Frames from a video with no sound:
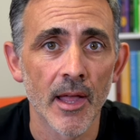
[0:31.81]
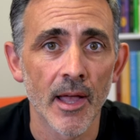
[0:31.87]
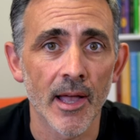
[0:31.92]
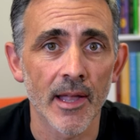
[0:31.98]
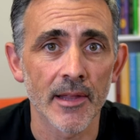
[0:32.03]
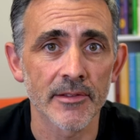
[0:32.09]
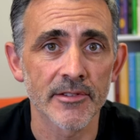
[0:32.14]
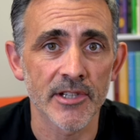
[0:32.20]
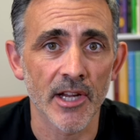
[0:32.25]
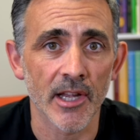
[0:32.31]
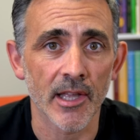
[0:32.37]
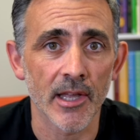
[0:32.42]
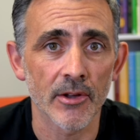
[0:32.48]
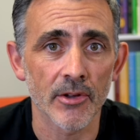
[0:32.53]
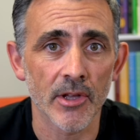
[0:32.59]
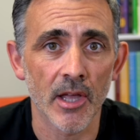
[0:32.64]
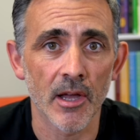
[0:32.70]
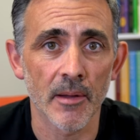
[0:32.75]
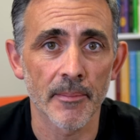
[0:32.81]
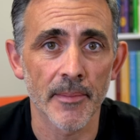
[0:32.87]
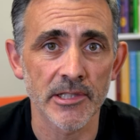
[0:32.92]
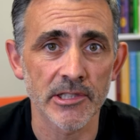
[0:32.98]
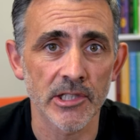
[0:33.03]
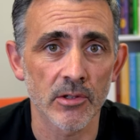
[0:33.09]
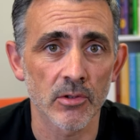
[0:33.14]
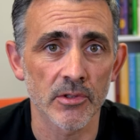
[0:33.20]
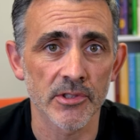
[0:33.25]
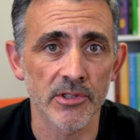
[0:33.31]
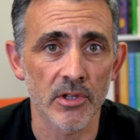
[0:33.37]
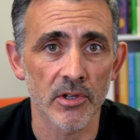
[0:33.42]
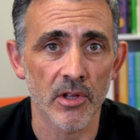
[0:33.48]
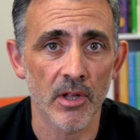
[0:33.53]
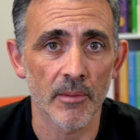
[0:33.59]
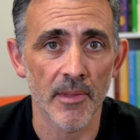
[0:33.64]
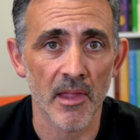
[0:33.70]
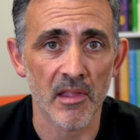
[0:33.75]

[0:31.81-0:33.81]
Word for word: And check out card magic course dot com.